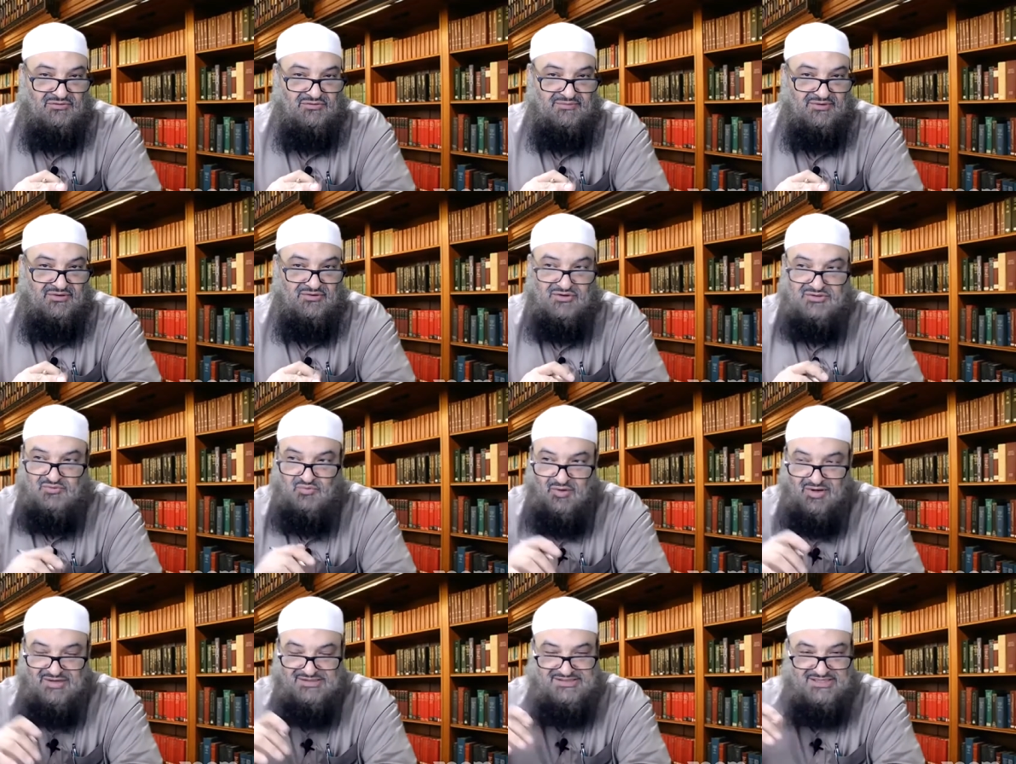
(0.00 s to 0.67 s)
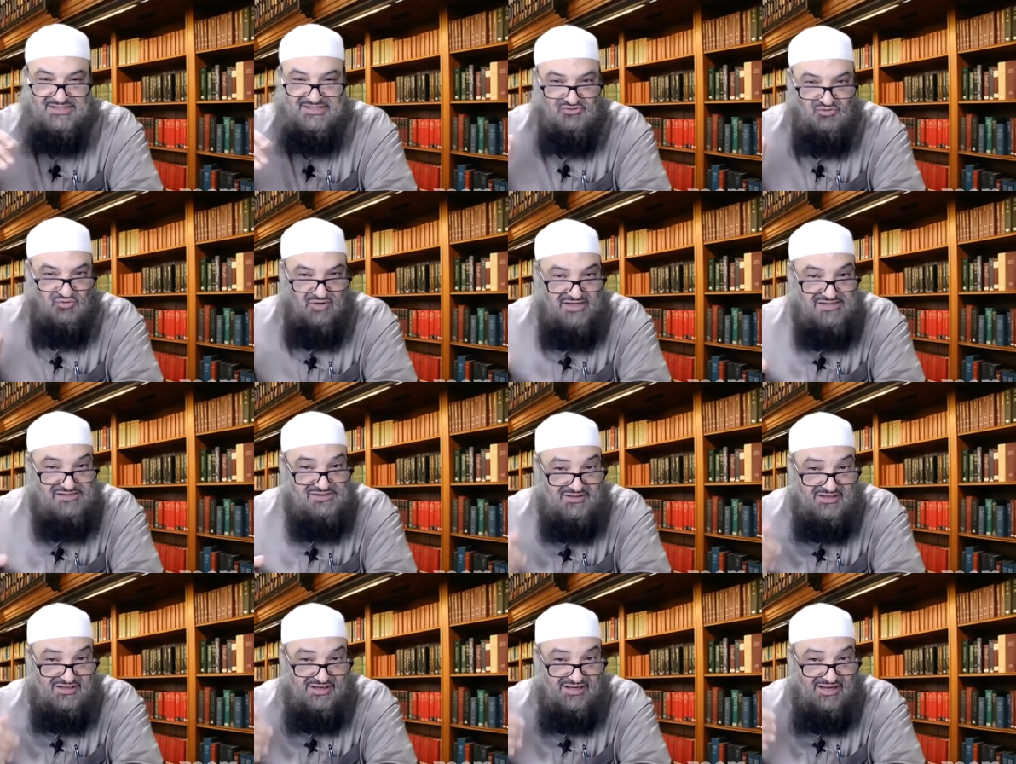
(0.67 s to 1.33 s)
because once it's
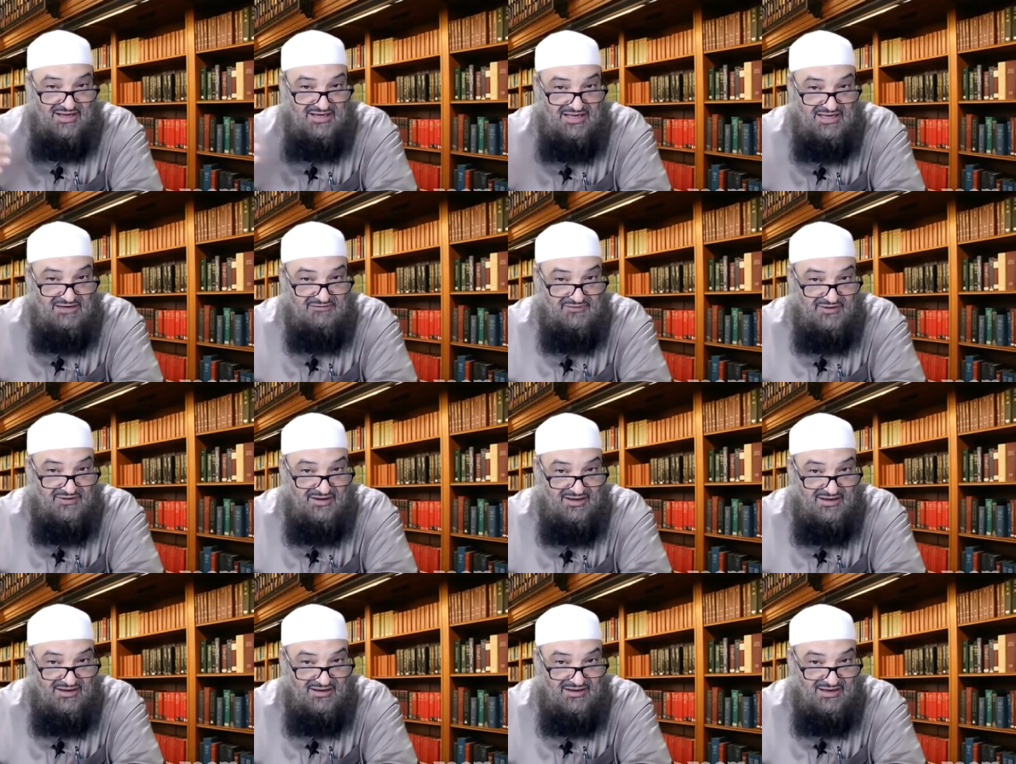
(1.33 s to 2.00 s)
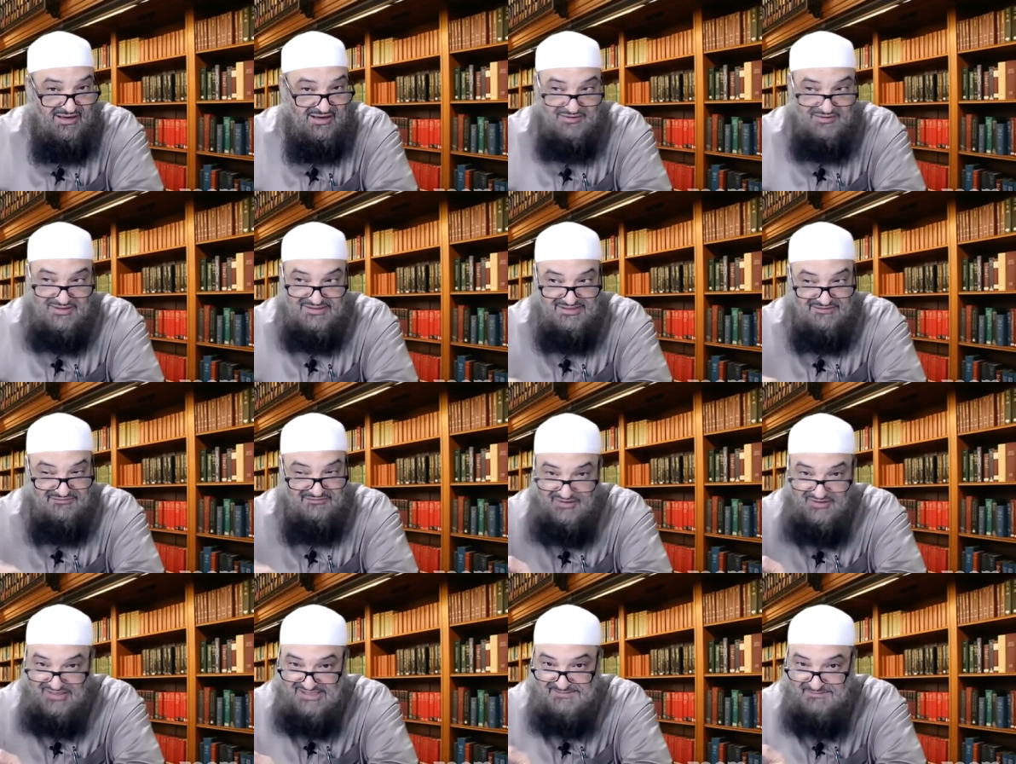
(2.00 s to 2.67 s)
raised to the Khalifa and there's a
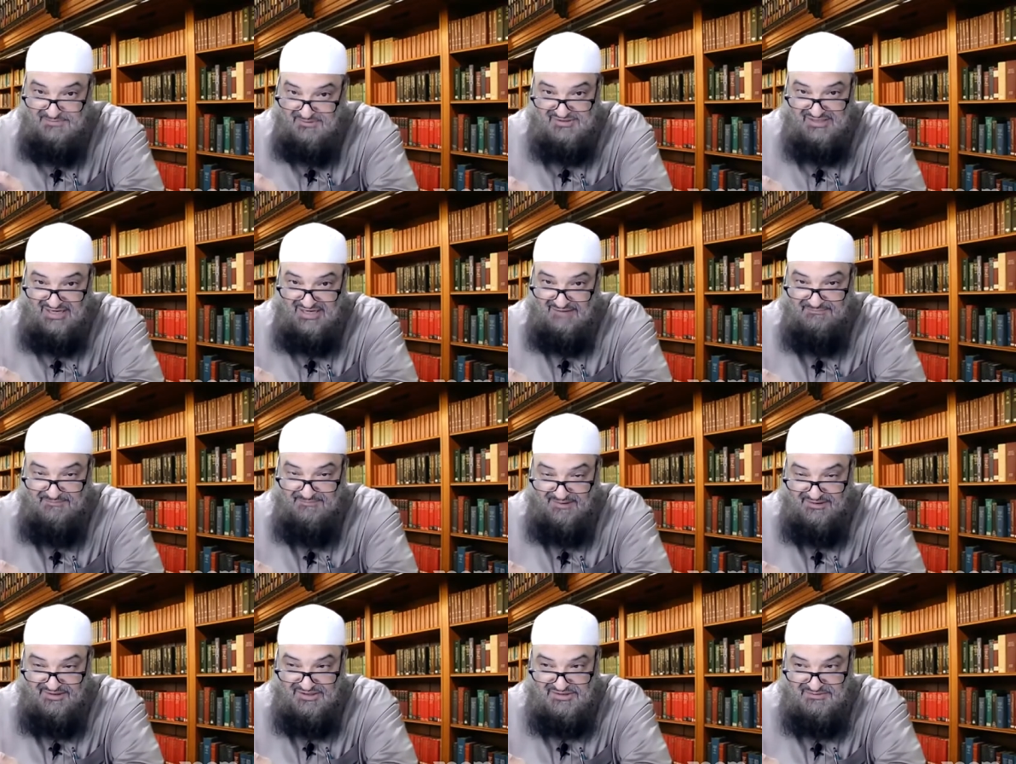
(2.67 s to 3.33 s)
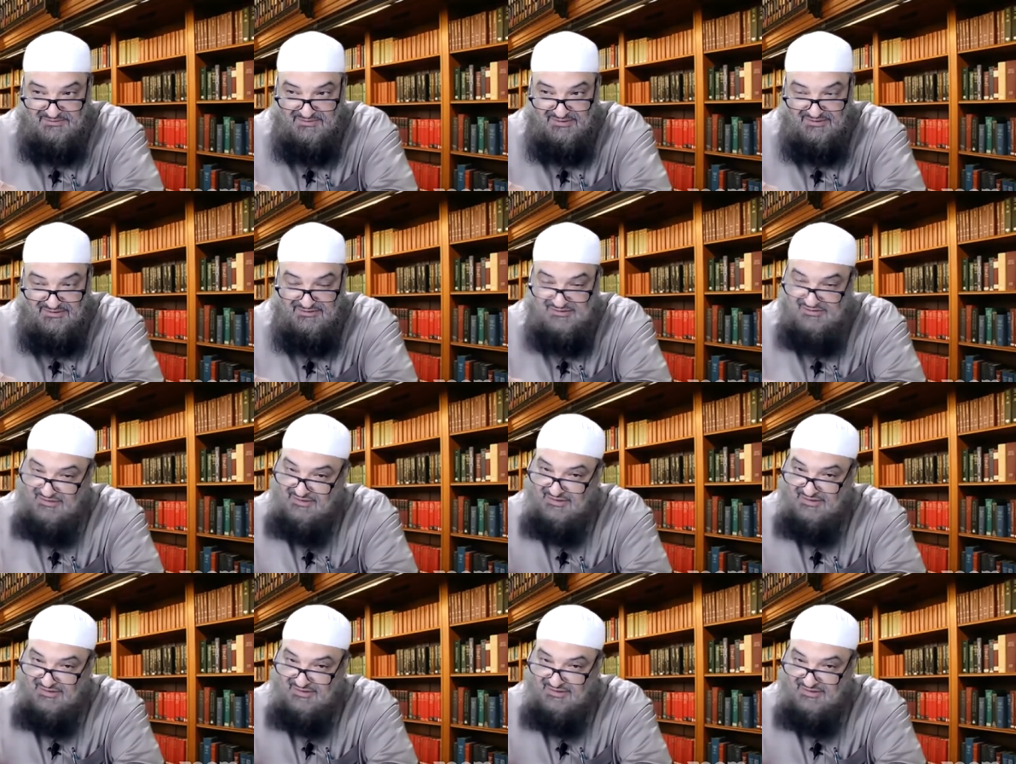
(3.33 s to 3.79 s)
fixed prescribed punishment,